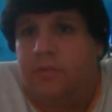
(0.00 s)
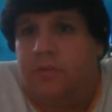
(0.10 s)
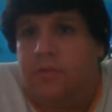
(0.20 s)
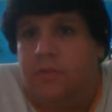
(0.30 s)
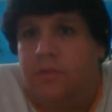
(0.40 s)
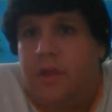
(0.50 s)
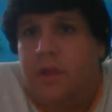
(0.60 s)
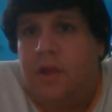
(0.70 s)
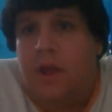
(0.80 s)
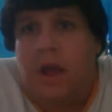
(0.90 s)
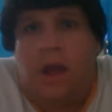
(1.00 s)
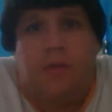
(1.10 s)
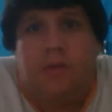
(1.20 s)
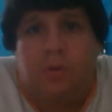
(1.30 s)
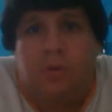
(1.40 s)
So I
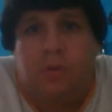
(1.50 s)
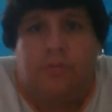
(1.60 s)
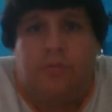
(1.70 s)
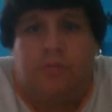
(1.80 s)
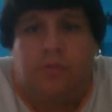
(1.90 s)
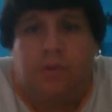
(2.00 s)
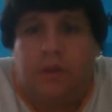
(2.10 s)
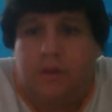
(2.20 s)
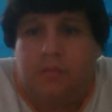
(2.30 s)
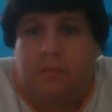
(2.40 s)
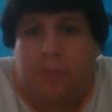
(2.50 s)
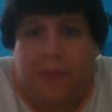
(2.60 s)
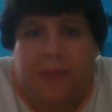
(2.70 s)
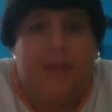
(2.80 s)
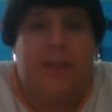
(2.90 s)
don't know why the screen is
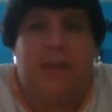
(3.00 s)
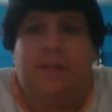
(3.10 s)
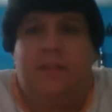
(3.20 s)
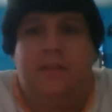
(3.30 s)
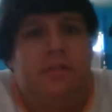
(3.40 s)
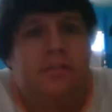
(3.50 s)
blank like this.